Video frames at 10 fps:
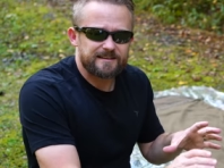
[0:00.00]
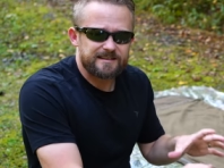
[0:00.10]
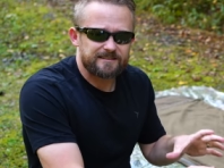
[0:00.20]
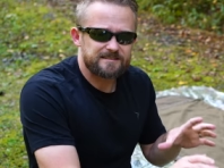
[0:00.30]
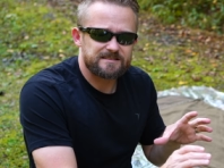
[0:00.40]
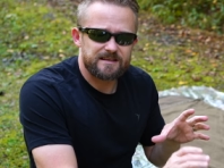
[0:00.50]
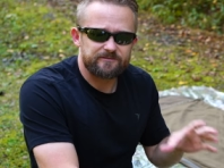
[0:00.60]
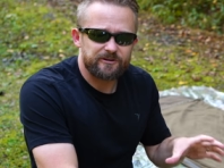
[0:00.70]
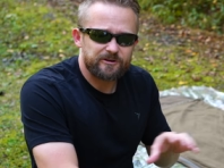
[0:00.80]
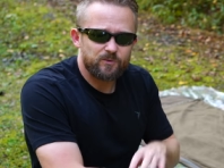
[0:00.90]
a doubt, this is a
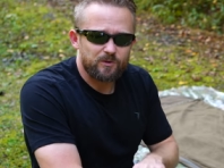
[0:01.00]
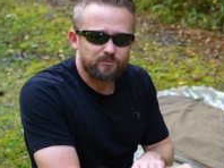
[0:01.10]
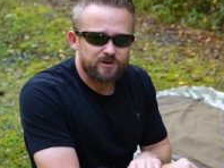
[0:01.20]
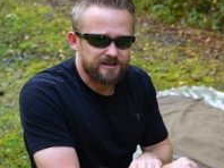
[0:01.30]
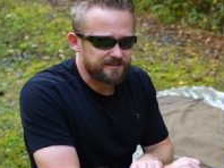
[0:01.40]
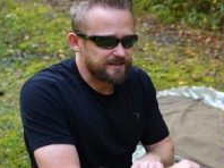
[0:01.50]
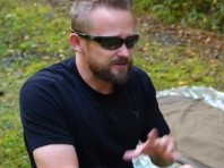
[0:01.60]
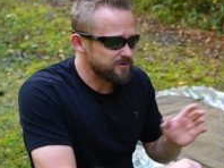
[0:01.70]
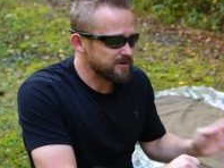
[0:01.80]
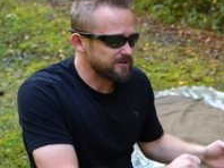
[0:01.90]
very warm product that
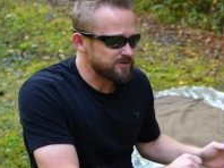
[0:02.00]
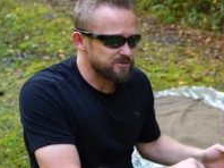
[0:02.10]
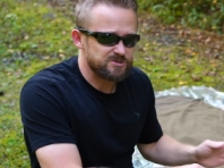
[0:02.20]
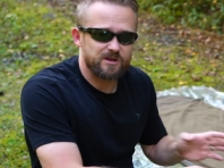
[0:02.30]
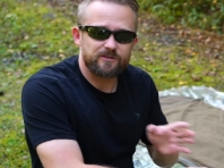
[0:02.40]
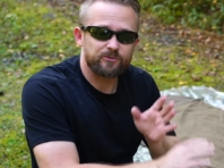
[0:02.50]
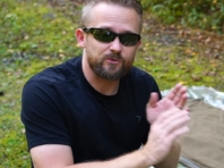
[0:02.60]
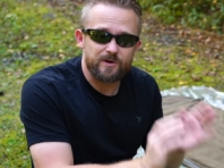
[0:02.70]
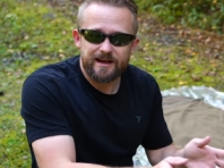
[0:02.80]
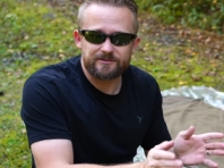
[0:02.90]
you can use
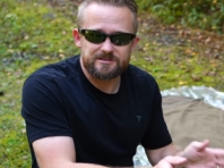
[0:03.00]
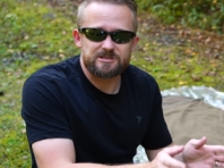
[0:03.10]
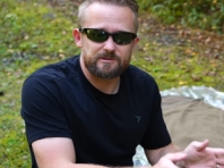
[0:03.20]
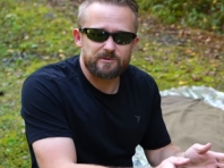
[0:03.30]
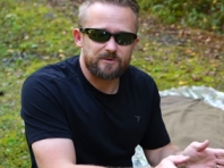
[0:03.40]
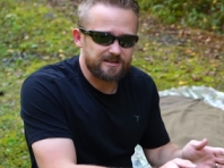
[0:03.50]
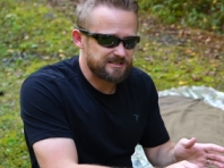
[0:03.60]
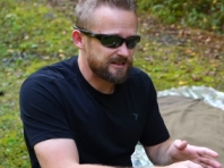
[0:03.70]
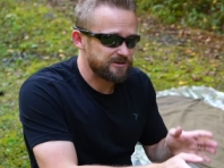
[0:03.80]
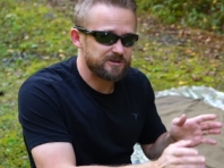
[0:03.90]
throughout the summer months
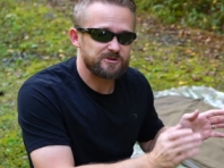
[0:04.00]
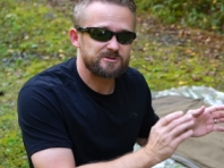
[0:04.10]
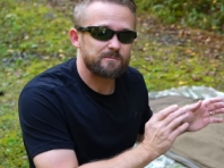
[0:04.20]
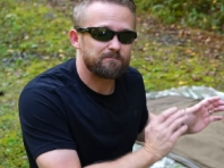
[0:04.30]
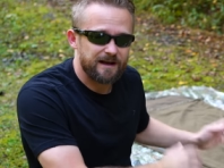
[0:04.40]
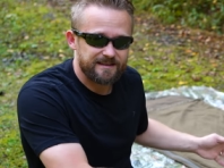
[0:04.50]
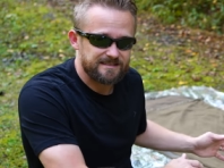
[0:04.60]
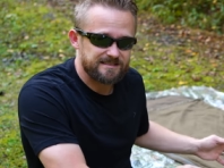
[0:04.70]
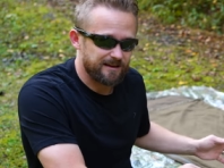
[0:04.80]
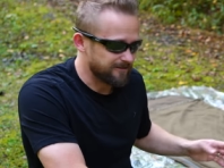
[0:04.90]
and you can use it by
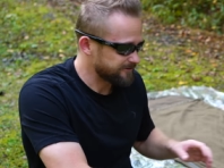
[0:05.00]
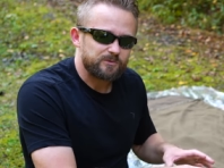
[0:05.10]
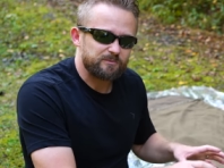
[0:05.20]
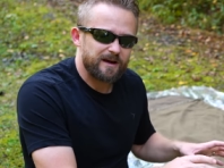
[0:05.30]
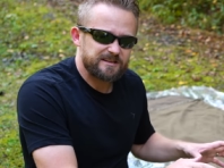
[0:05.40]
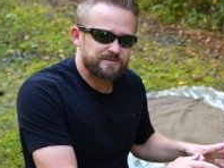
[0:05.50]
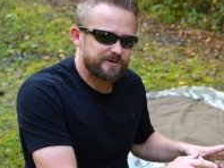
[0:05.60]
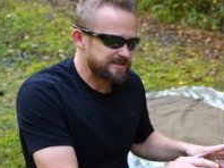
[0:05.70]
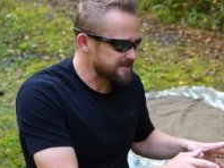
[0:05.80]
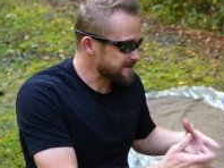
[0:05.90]
itself. With my
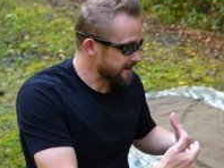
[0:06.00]
experiences